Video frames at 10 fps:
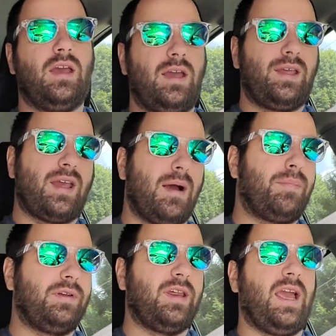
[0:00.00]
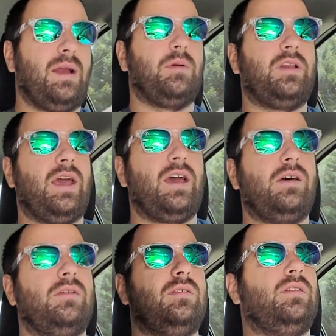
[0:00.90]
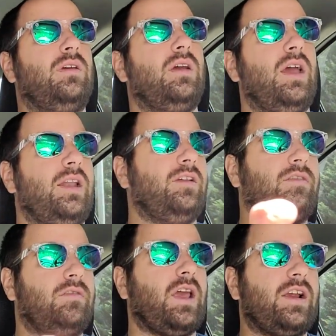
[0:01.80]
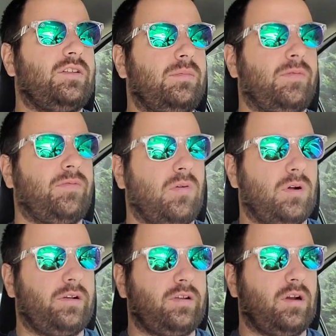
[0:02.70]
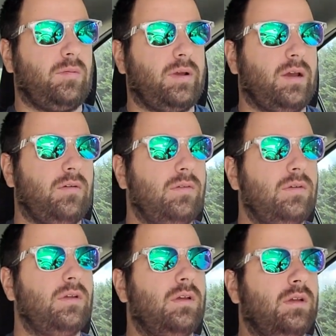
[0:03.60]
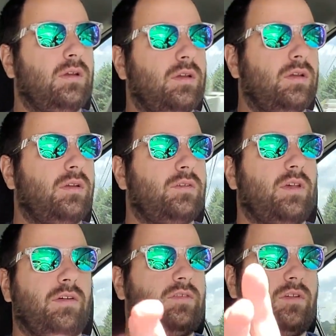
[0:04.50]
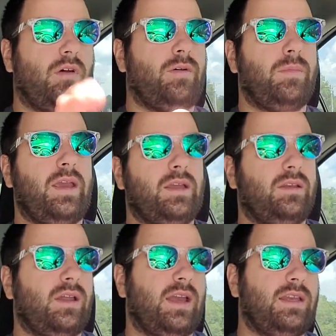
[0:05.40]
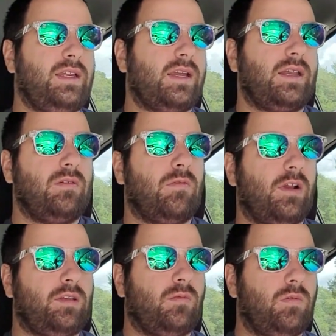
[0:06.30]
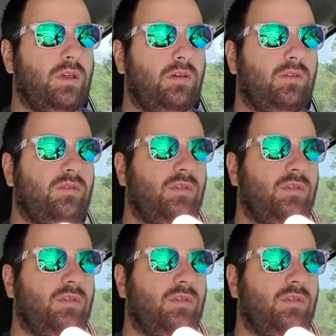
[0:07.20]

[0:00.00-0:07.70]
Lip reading: I put the hammer down, and this was actually before the turbo, so I was still only making 90, 91 at the wheels.